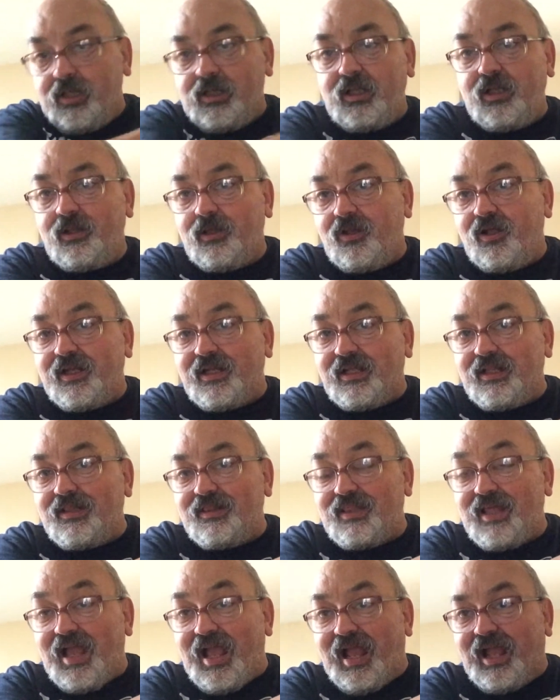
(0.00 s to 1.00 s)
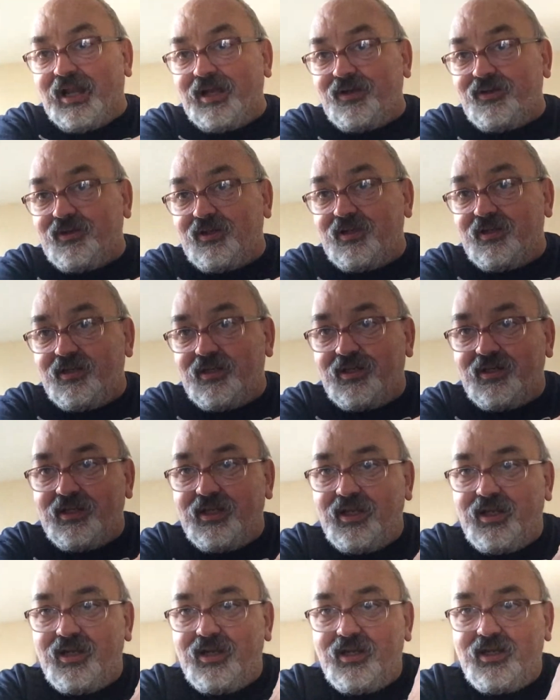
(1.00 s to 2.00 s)
like that,
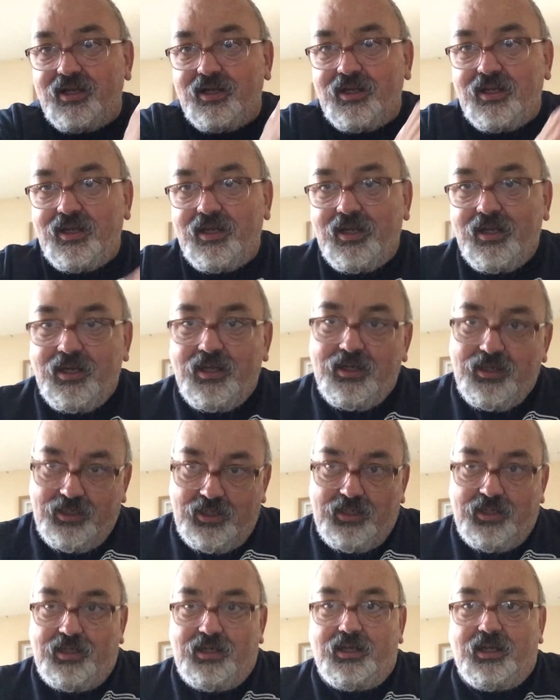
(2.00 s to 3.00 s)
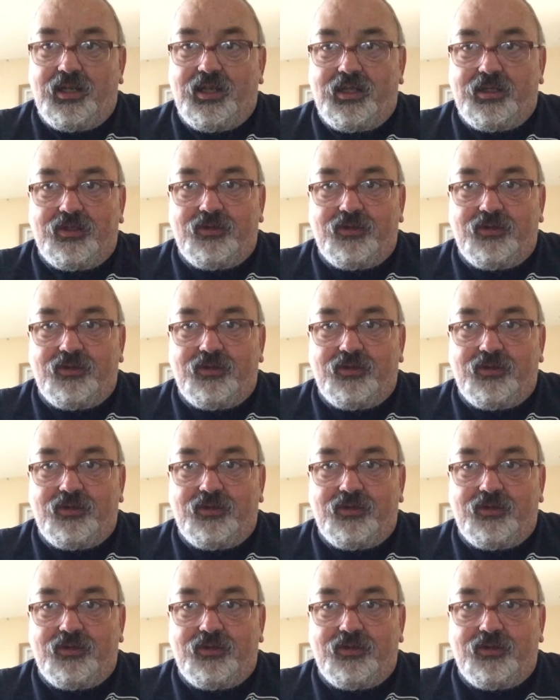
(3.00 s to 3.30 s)
and